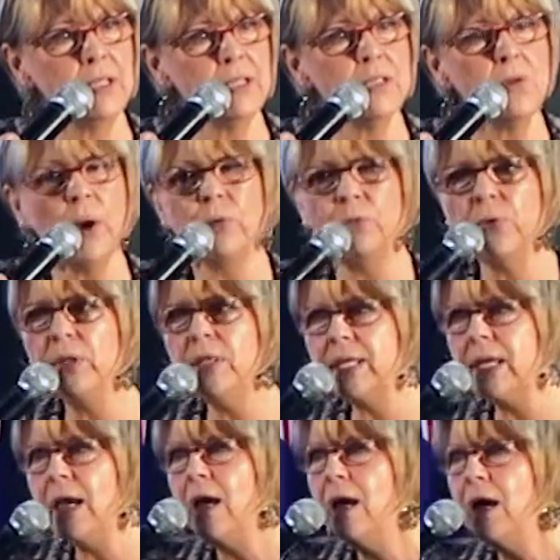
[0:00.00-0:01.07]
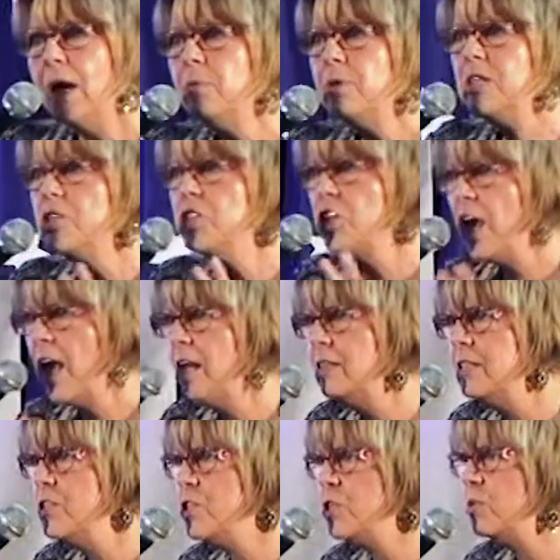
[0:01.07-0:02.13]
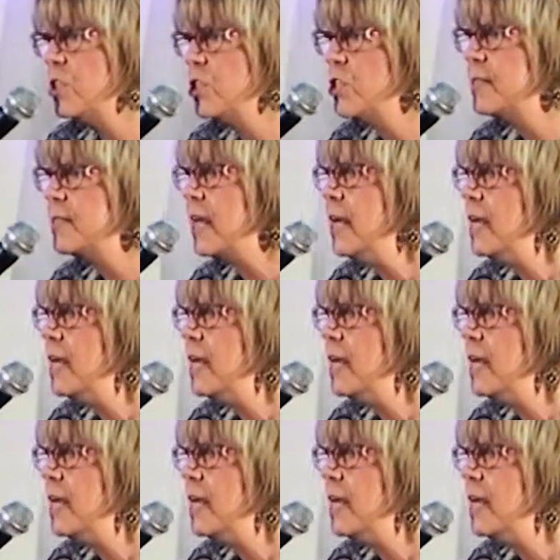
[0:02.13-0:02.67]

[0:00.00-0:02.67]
So I want to challenge you to just